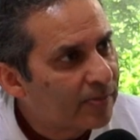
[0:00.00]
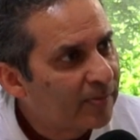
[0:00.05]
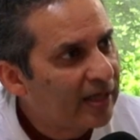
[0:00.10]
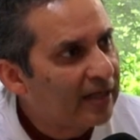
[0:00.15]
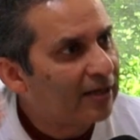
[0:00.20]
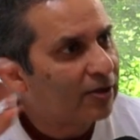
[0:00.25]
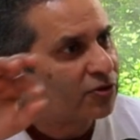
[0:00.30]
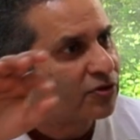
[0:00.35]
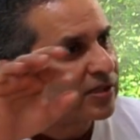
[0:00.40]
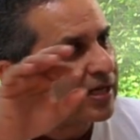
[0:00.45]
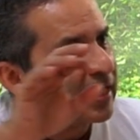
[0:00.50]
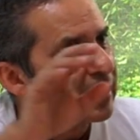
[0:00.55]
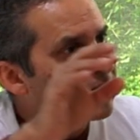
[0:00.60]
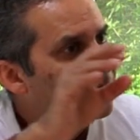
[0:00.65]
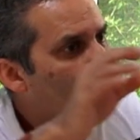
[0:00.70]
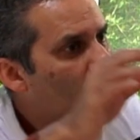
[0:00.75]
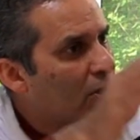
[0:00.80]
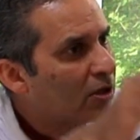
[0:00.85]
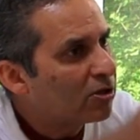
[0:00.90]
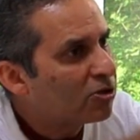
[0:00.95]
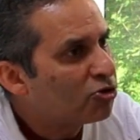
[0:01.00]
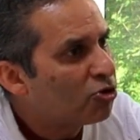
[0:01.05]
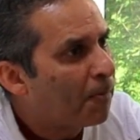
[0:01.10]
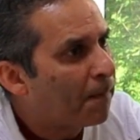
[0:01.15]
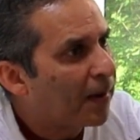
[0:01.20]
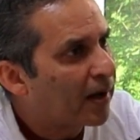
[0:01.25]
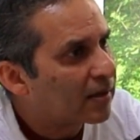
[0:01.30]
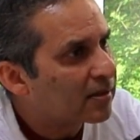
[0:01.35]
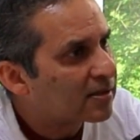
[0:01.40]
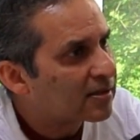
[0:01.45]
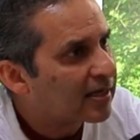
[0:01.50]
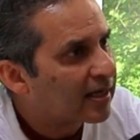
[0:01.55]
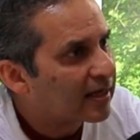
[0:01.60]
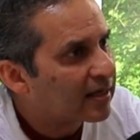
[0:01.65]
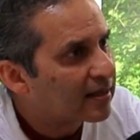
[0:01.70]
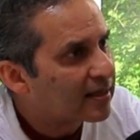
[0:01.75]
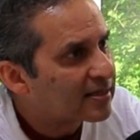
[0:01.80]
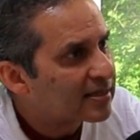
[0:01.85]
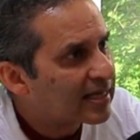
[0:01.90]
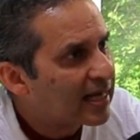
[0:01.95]
meaning to say it is also pulsing
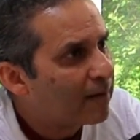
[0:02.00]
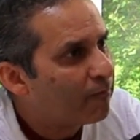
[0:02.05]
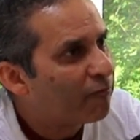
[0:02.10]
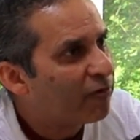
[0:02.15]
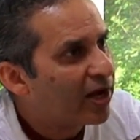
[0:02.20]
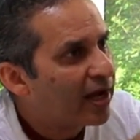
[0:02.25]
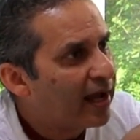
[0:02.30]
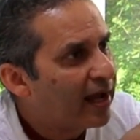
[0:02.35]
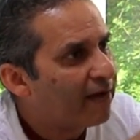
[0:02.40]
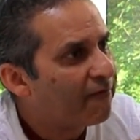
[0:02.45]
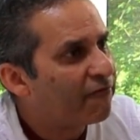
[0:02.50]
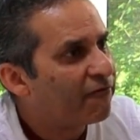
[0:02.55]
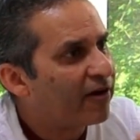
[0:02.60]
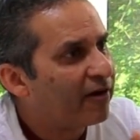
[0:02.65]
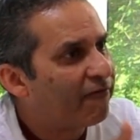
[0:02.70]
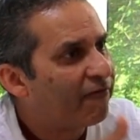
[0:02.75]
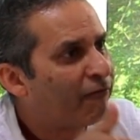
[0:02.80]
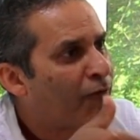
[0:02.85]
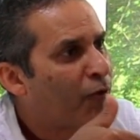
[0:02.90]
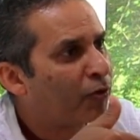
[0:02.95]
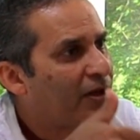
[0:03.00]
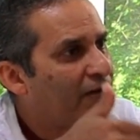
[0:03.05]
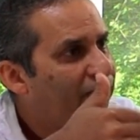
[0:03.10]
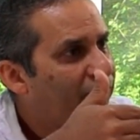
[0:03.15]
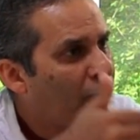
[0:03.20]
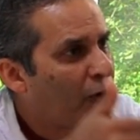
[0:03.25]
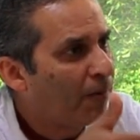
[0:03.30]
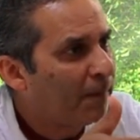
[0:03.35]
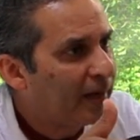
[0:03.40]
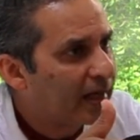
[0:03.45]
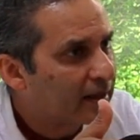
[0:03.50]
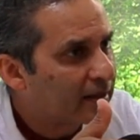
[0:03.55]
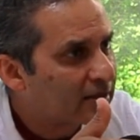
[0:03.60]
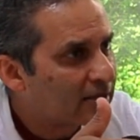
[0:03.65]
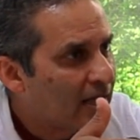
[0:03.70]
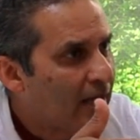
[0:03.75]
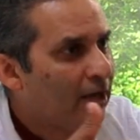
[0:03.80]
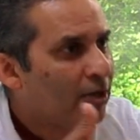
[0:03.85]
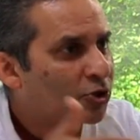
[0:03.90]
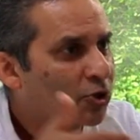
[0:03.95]
in the same way every 44 minutes.